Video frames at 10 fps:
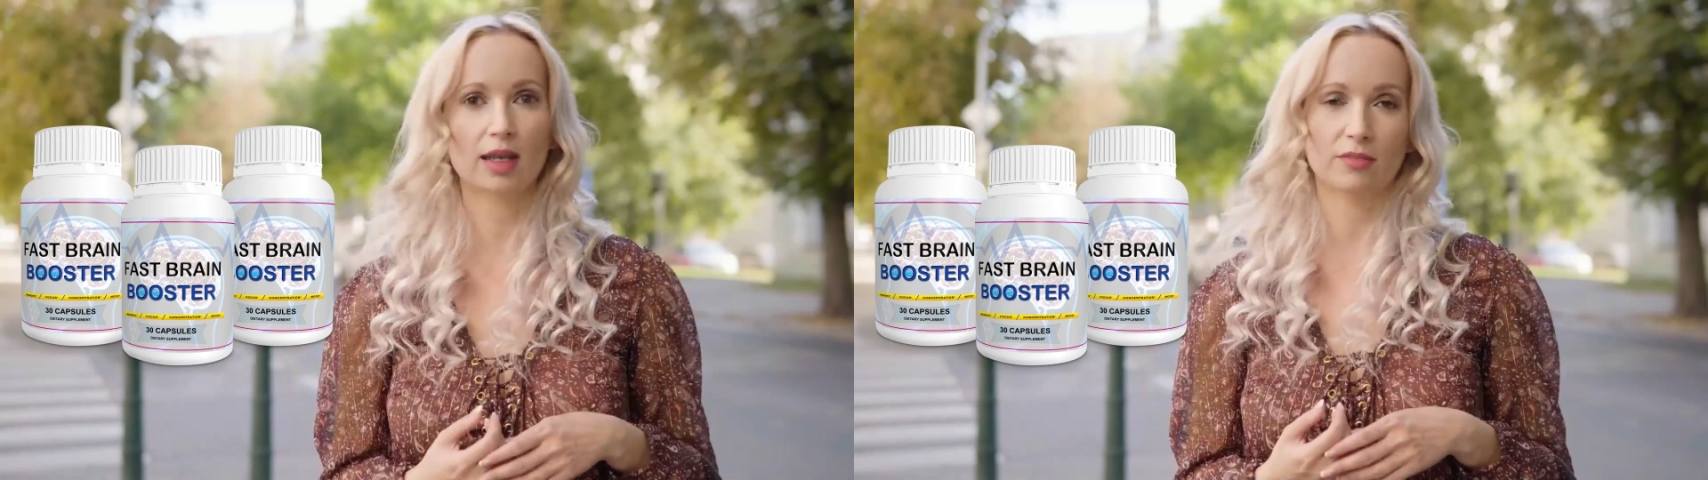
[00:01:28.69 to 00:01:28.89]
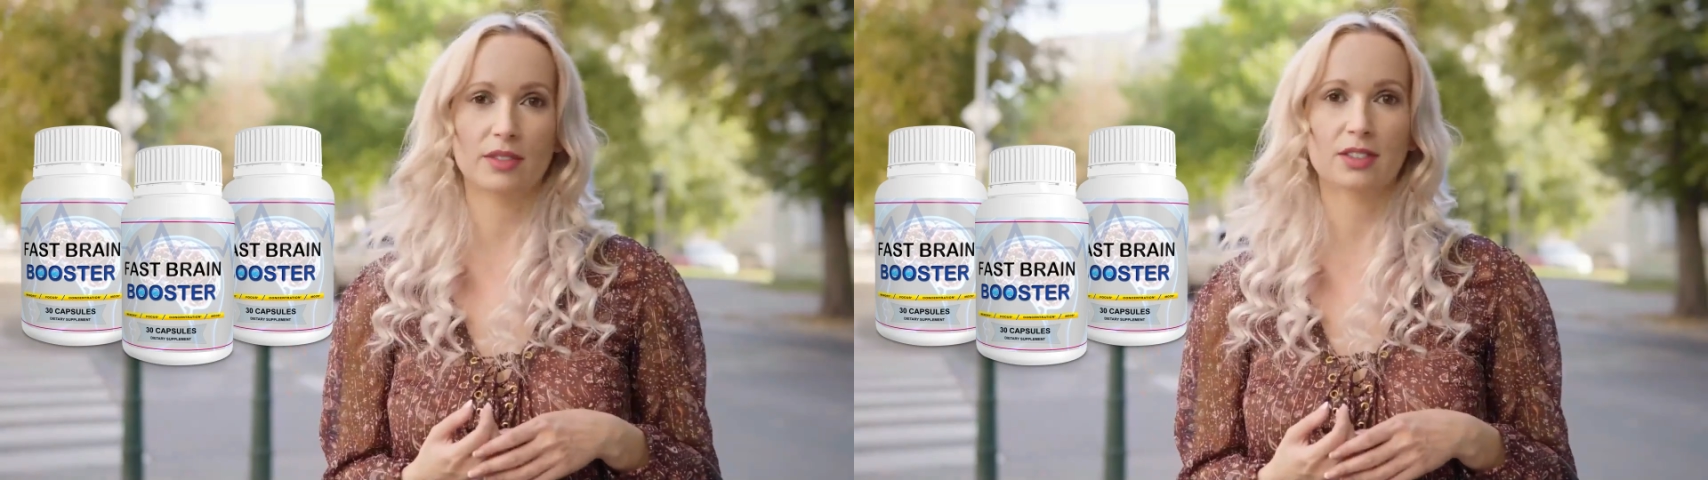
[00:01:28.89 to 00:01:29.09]

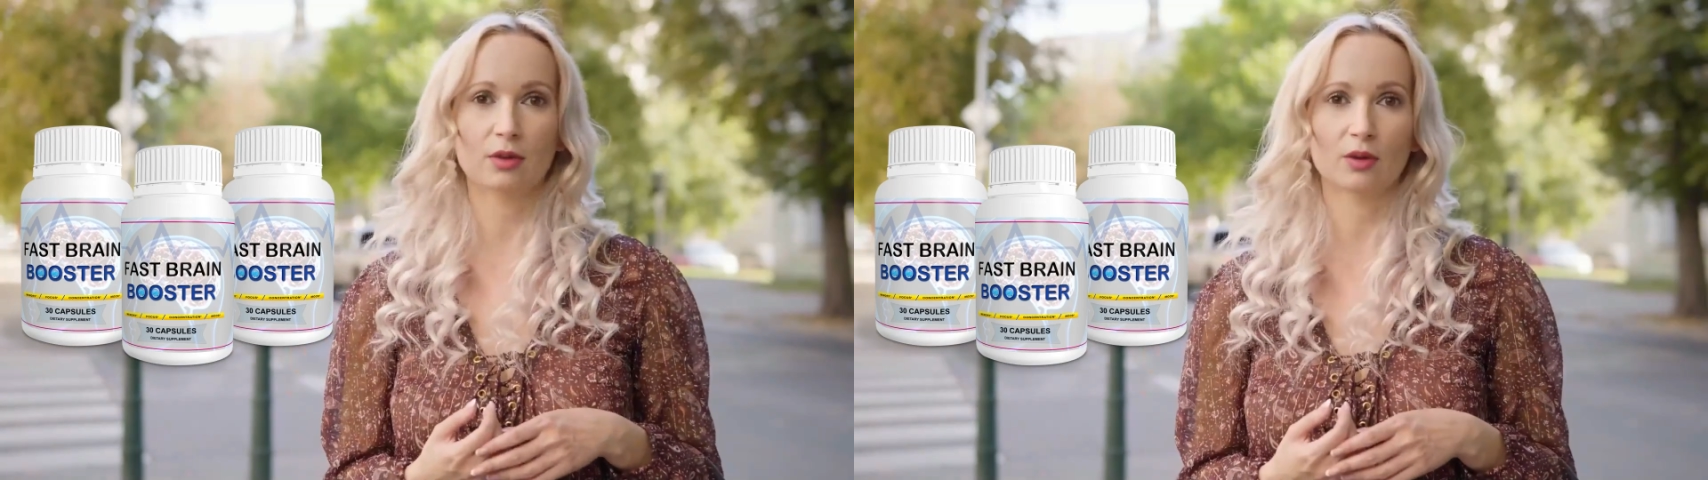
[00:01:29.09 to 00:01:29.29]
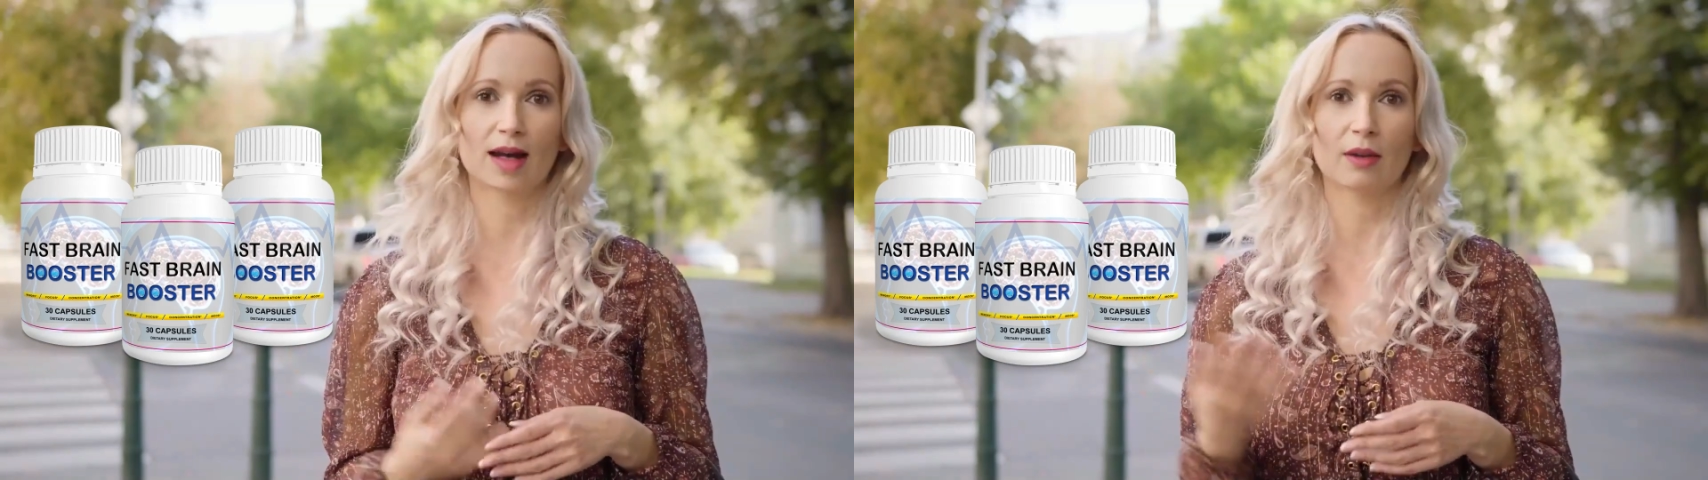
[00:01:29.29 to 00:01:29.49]
and
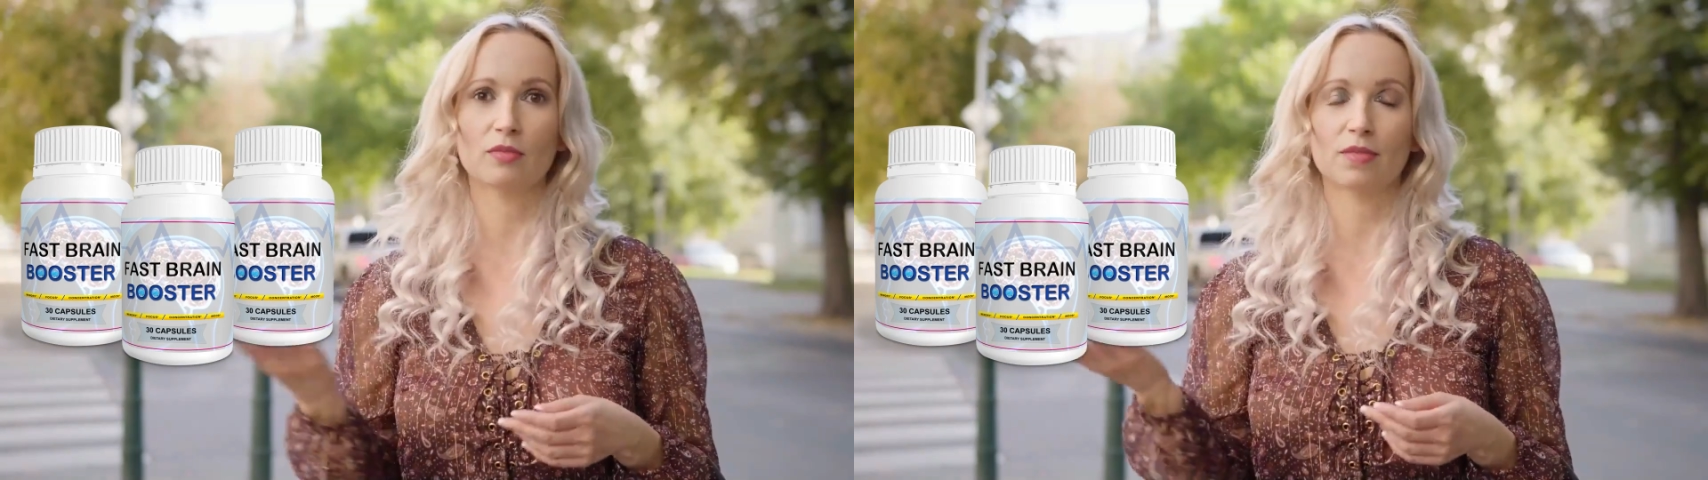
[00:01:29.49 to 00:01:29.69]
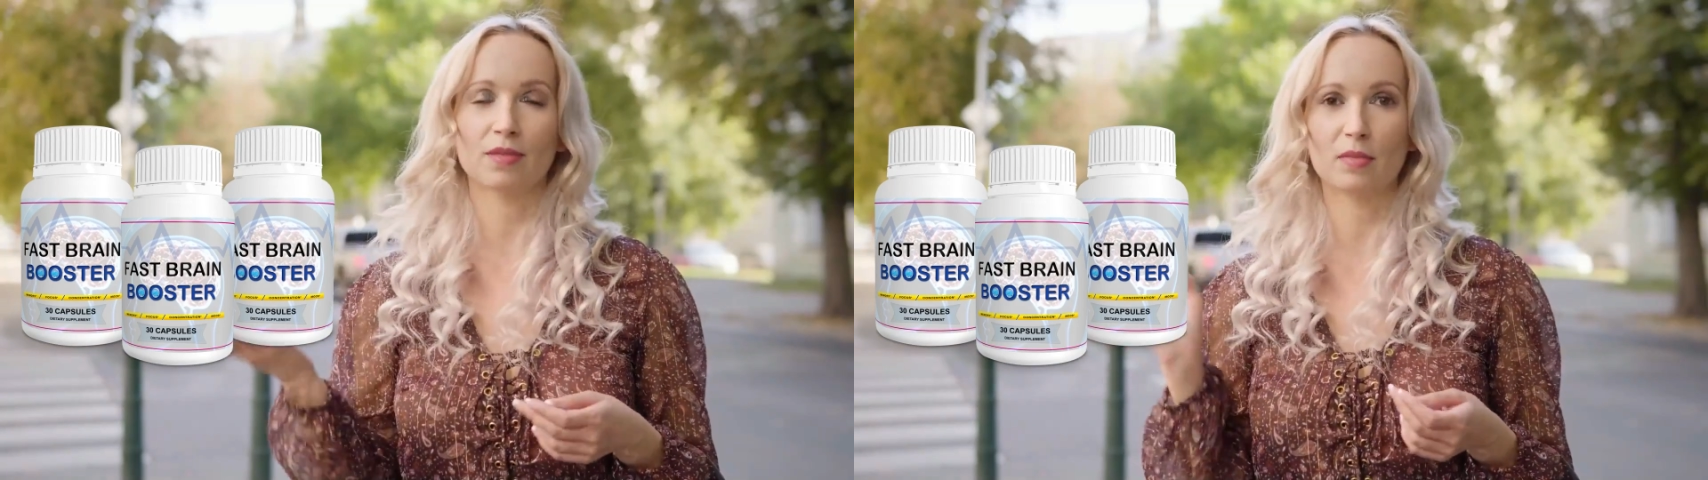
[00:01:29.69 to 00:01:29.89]
physical
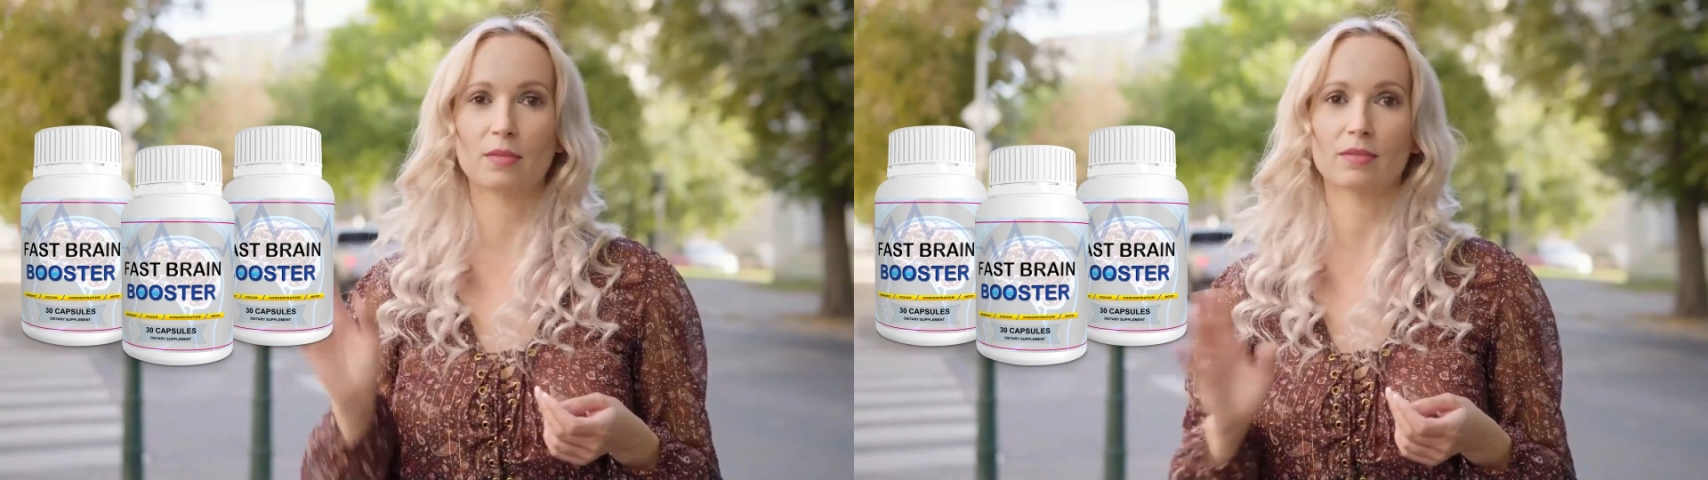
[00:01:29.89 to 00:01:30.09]
health.